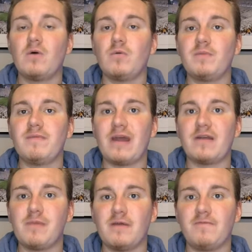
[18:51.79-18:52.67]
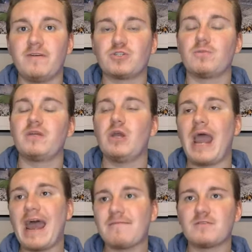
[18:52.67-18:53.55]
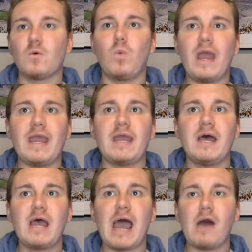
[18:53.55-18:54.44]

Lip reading: will be very beneficial, but you have to weigh,